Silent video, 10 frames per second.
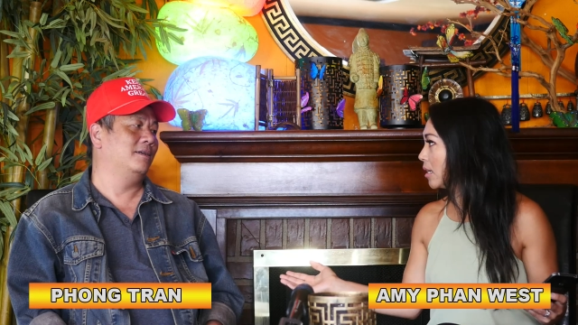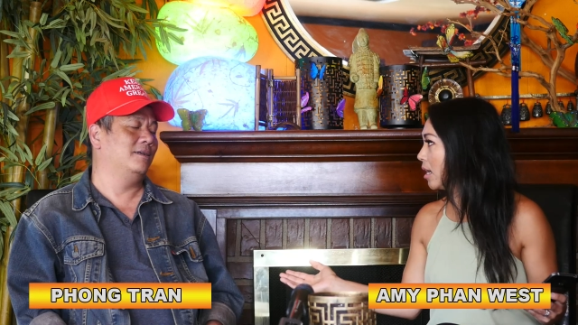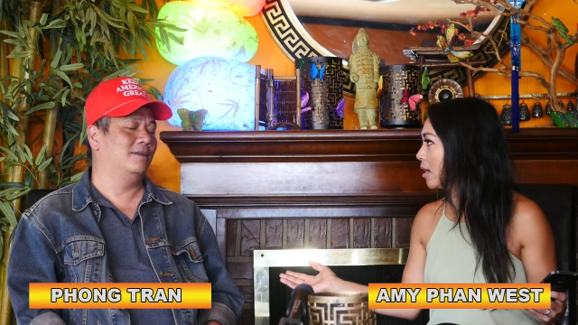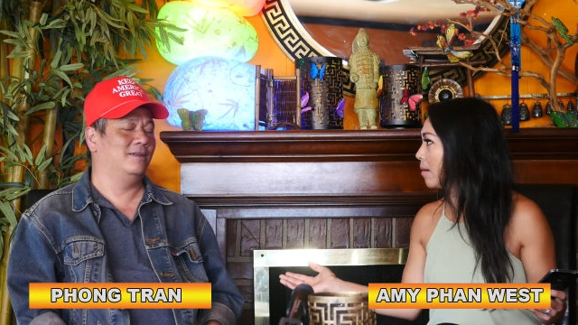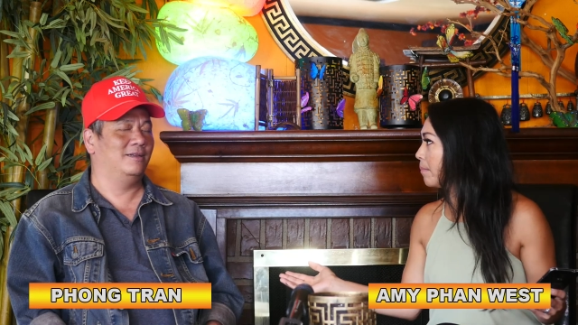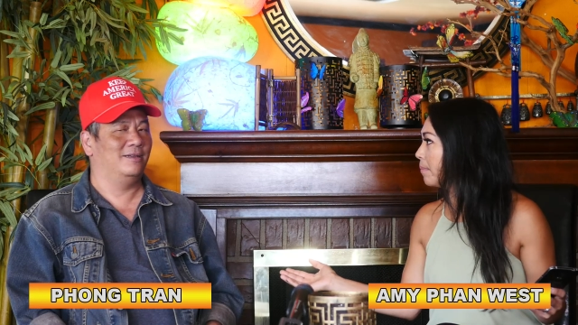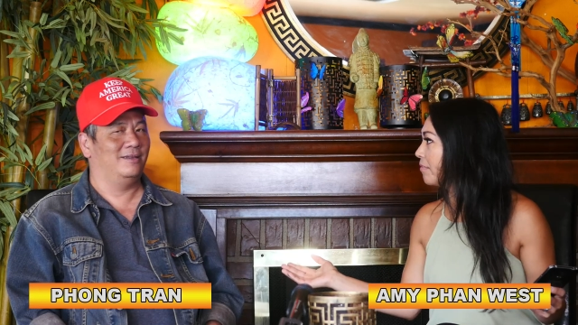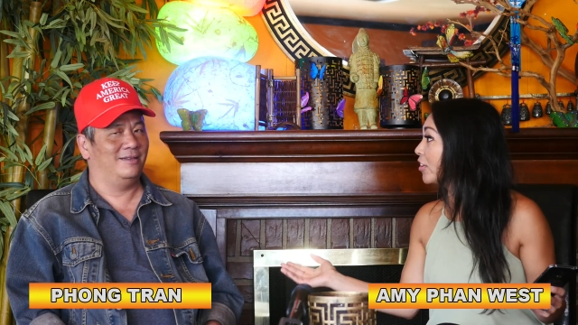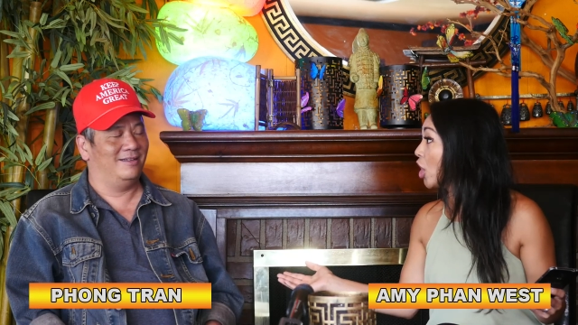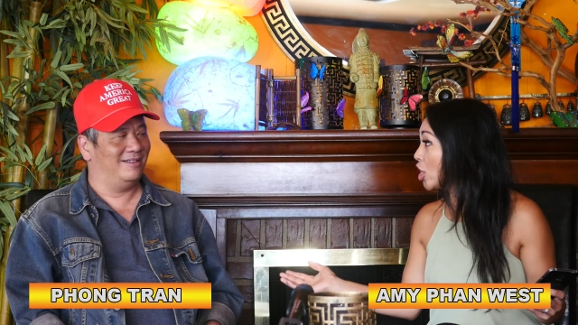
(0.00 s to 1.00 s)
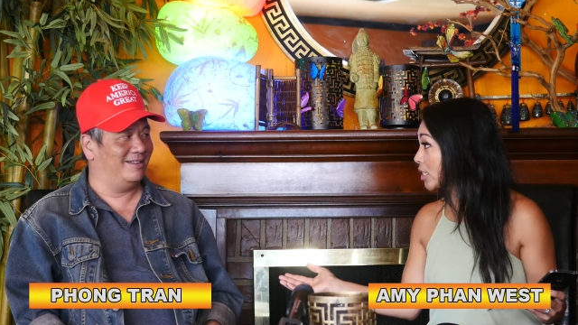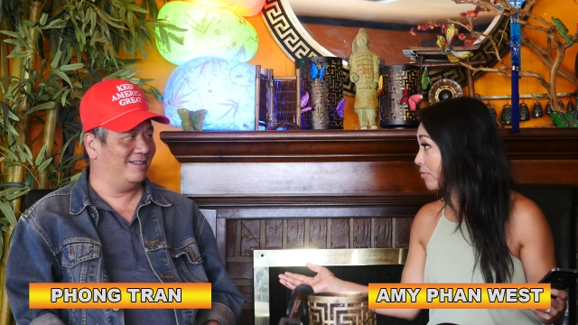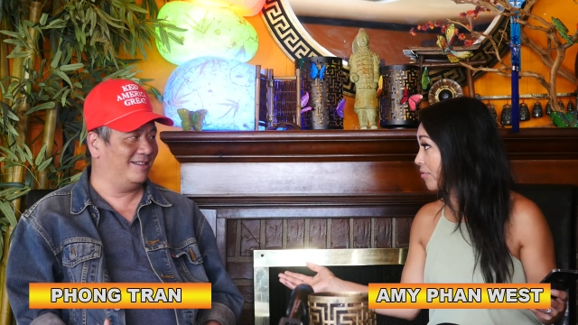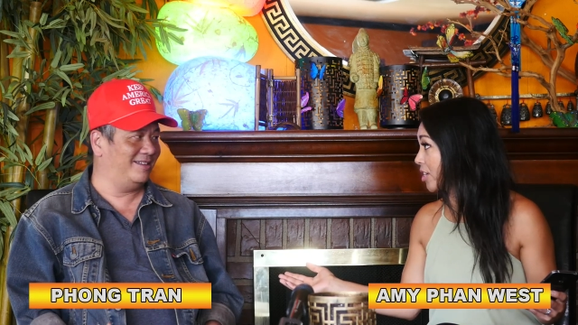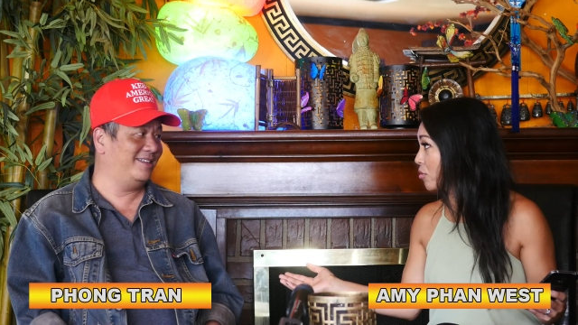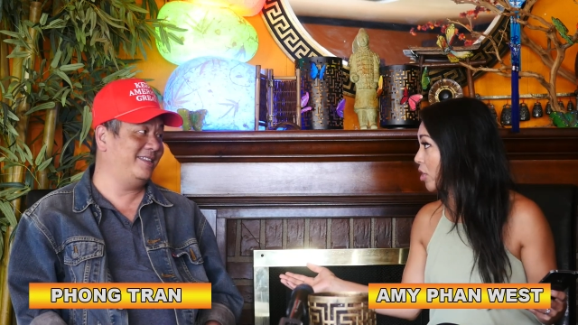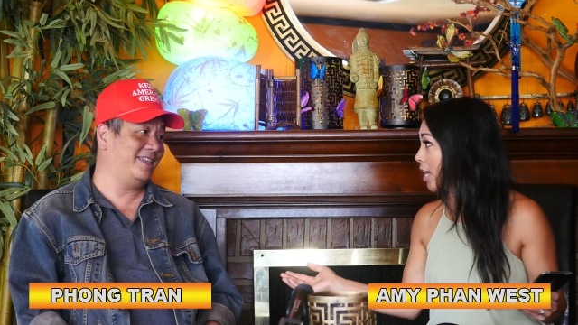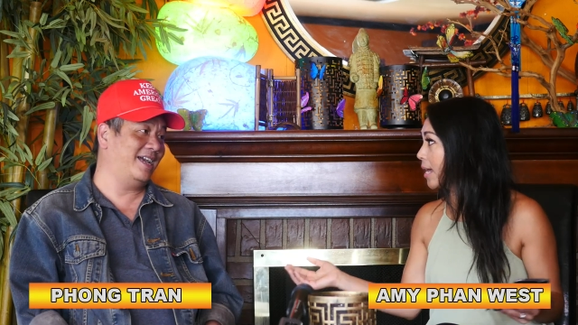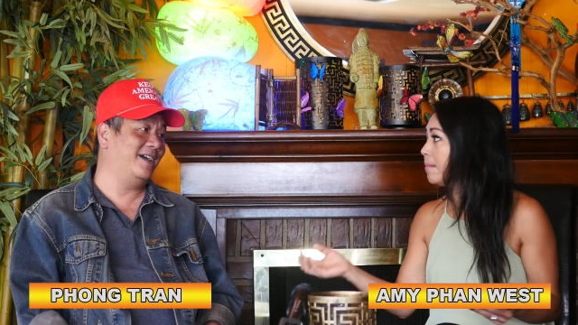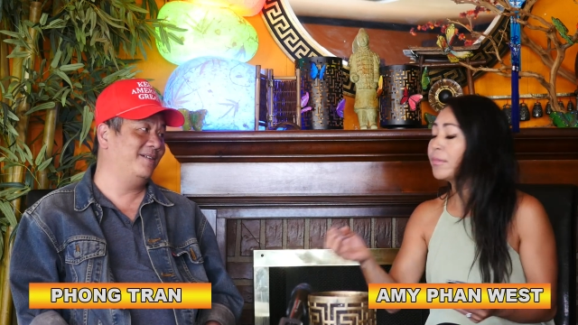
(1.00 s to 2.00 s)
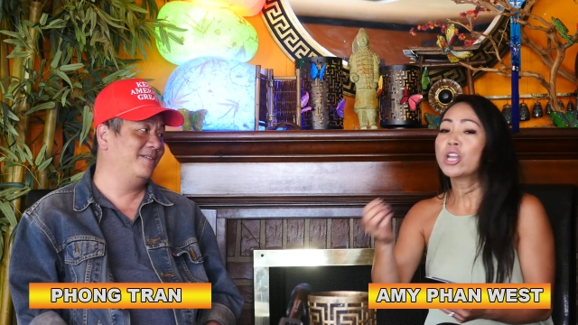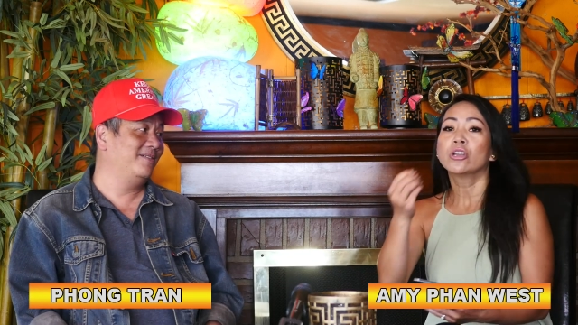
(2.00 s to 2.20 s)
Speaker 1: uh, philosophy. Okay, yeah.